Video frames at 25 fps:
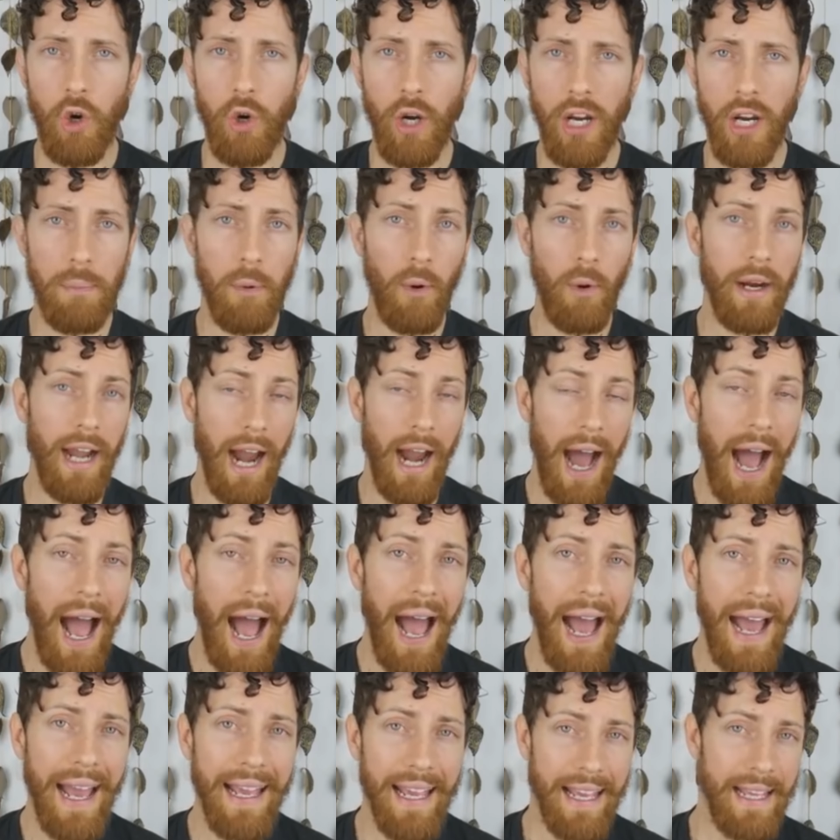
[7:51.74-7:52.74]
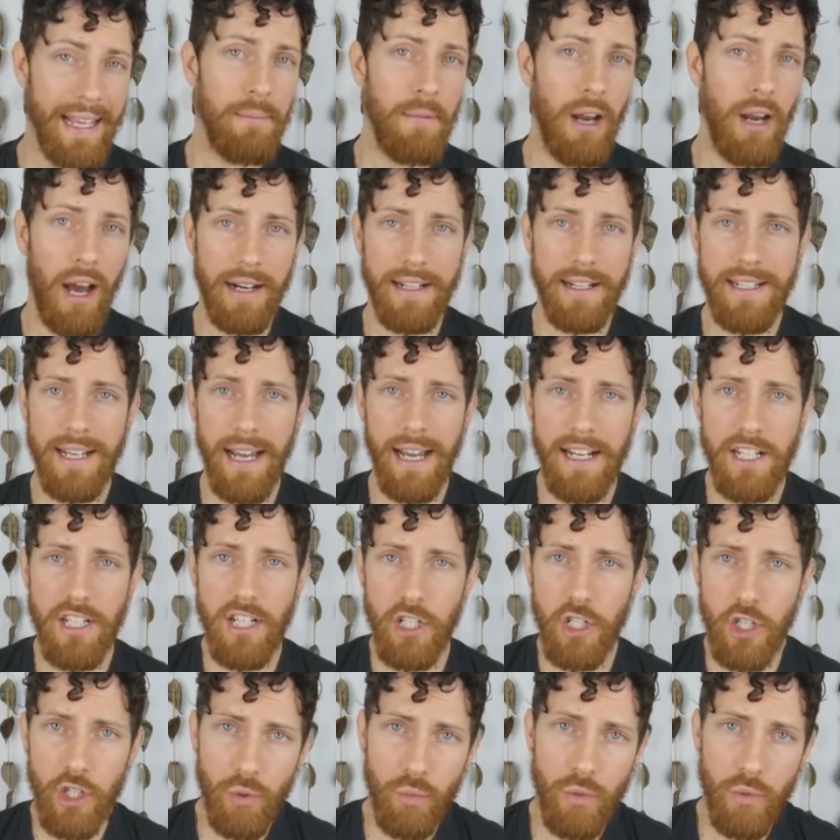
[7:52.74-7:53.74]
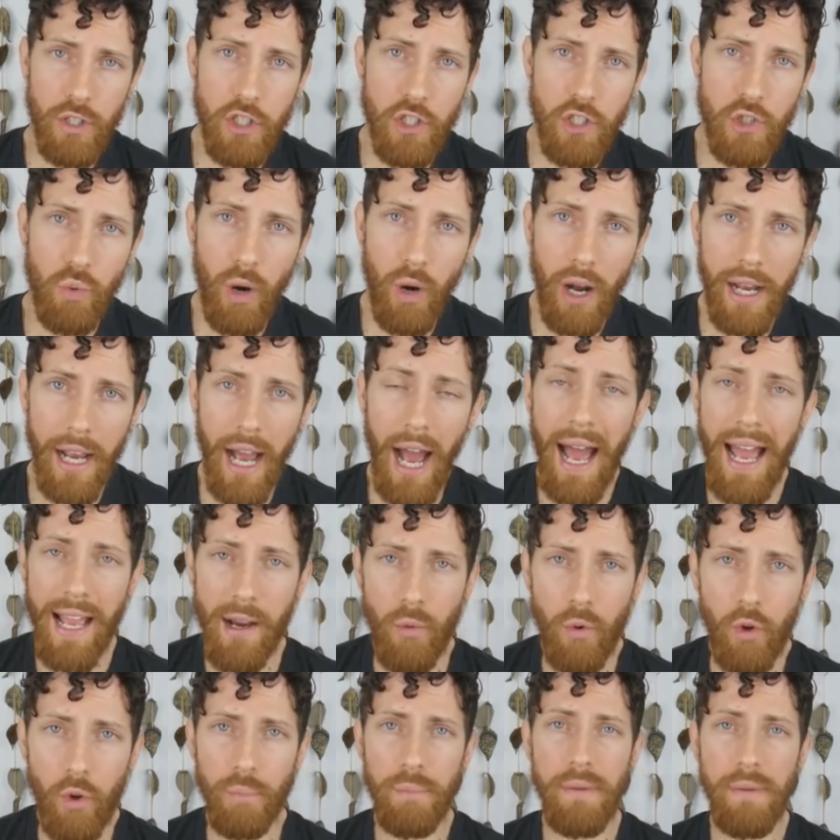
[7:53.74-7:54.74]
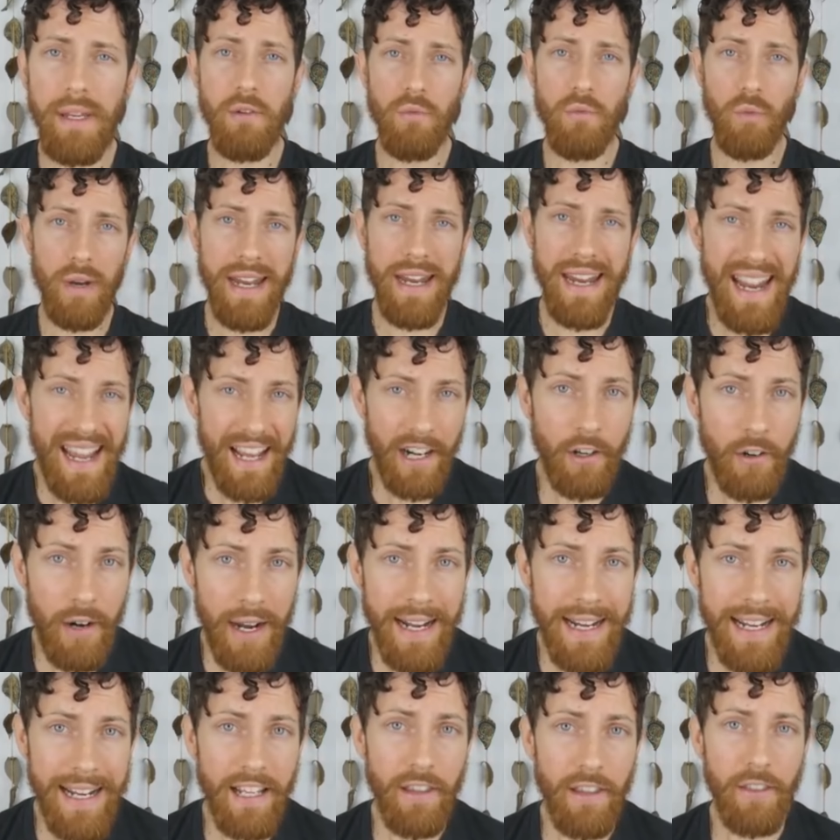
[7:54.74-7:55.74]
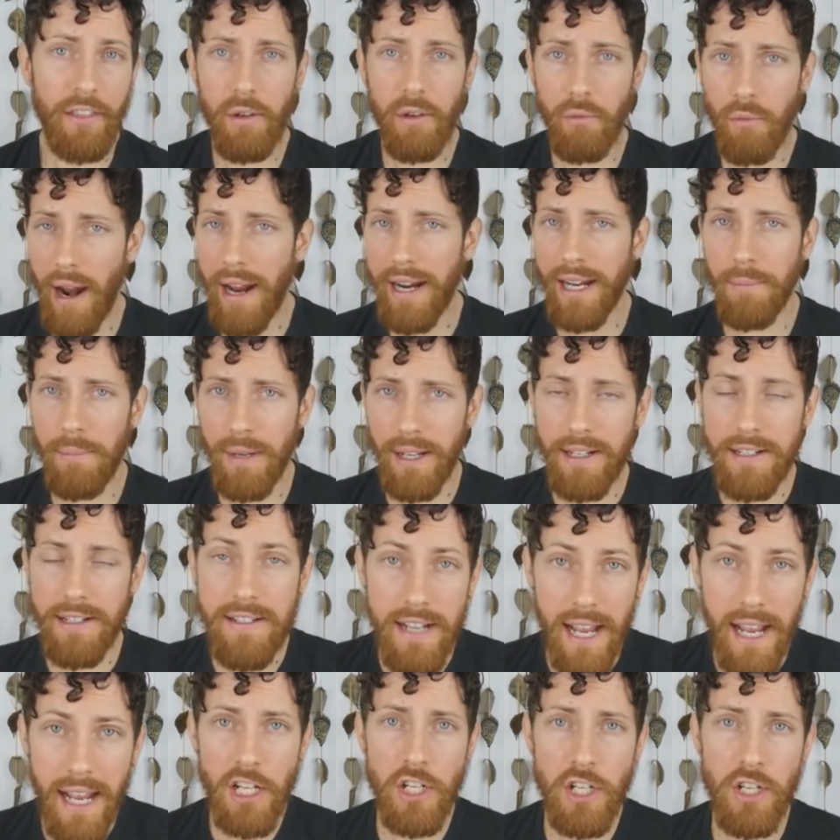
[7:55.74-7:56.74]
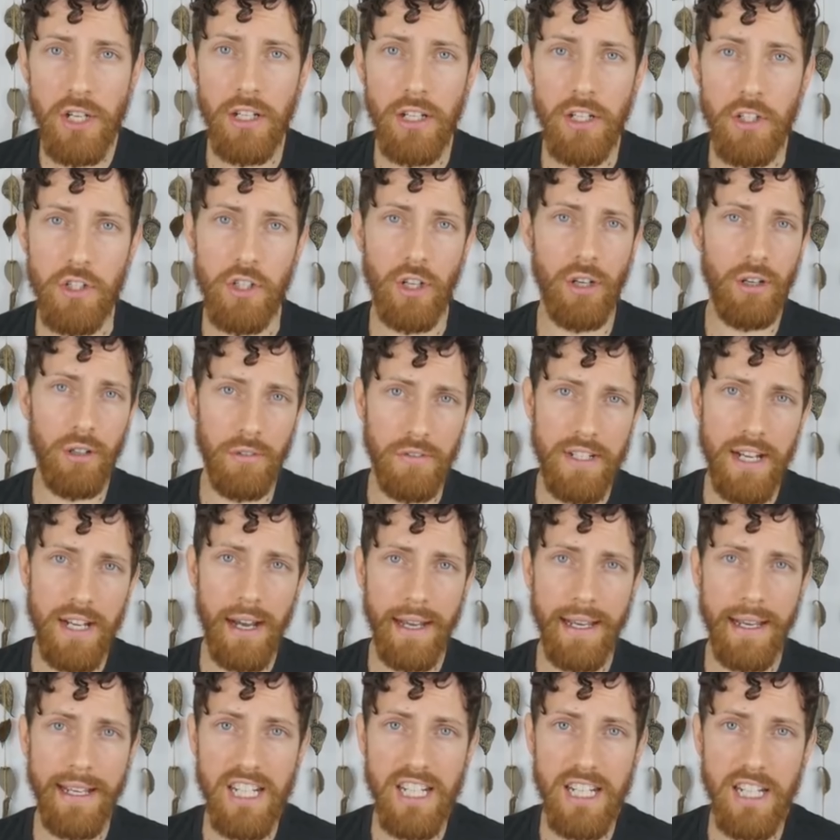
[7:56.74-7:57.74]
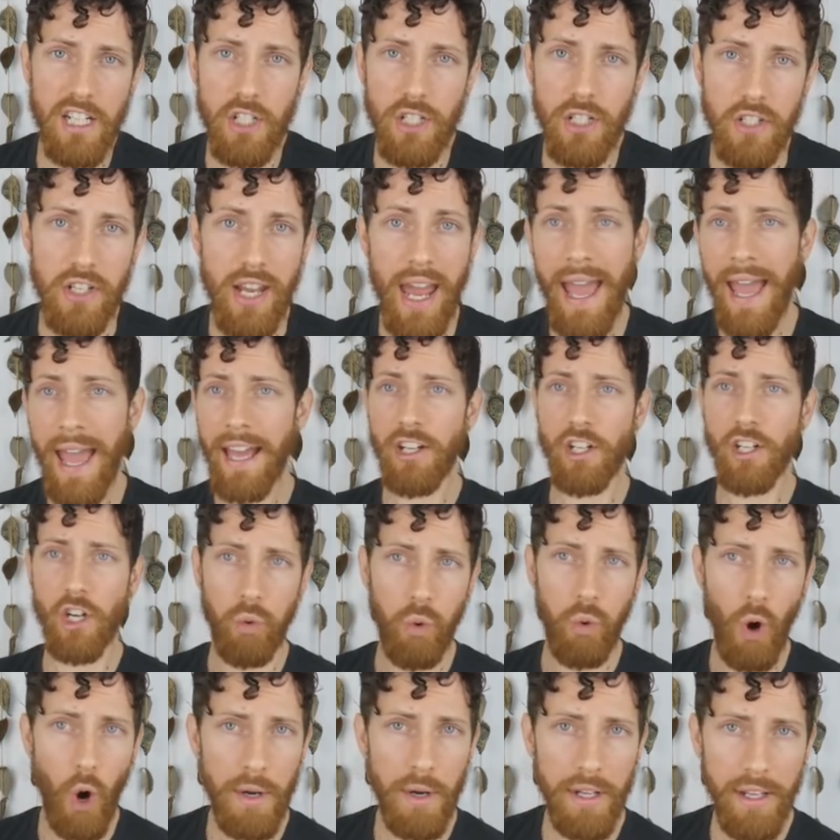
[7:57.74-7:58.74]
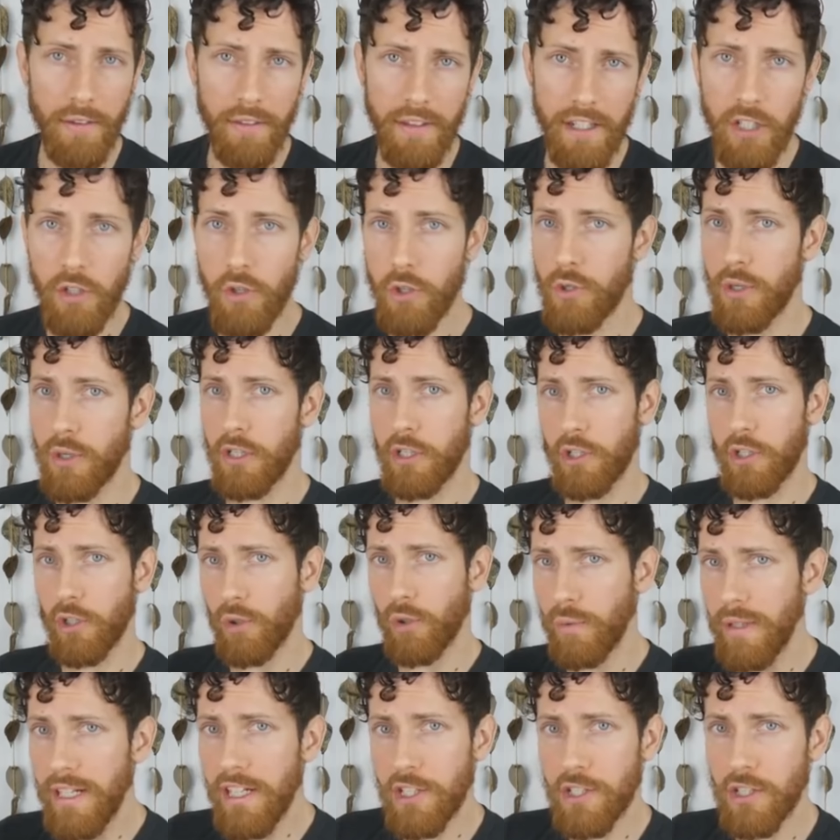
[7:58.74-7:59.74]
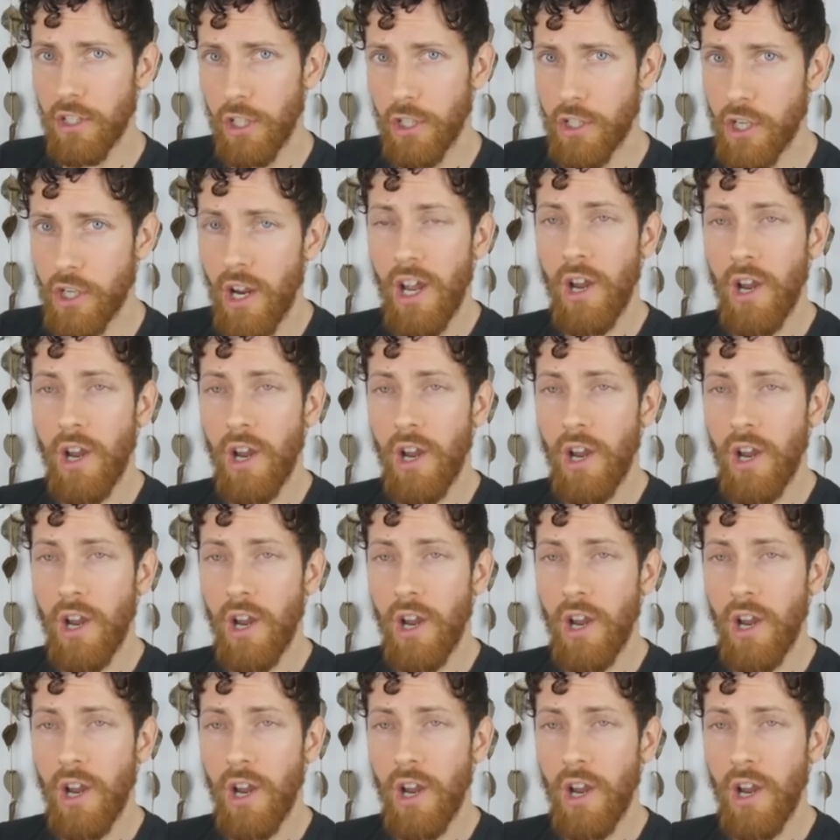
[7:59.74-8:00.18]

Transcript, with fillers: Quick point I am not a dietitian, which is why I will be reiterating the recommendations of dietitians and quoting the nutritional research,